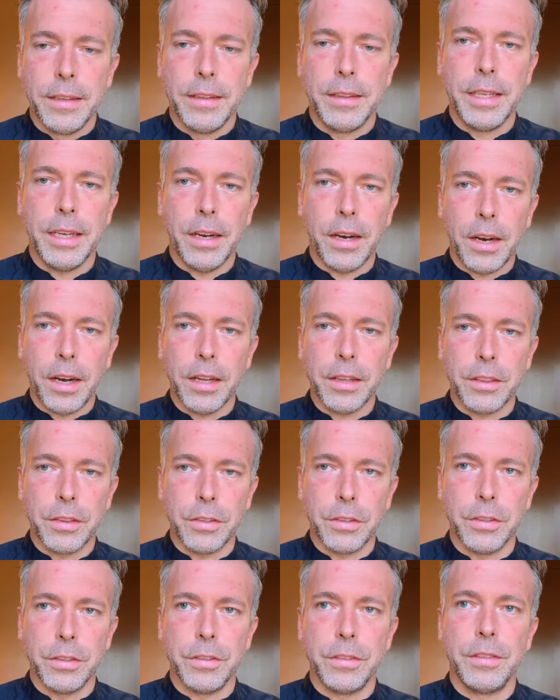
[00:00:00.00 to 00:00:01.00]
the
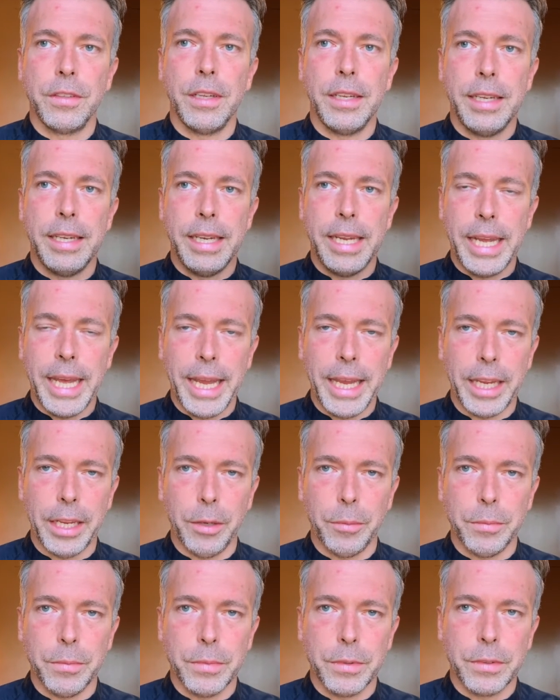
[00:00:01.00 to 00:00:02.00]
author's
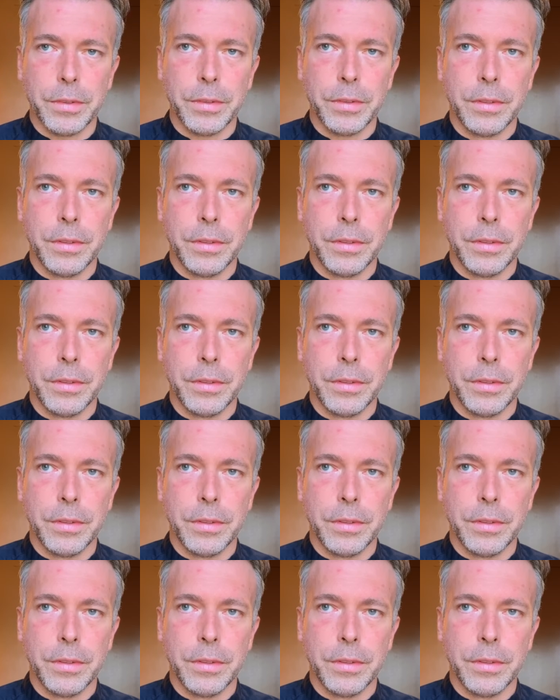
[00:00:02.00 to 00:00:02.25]
names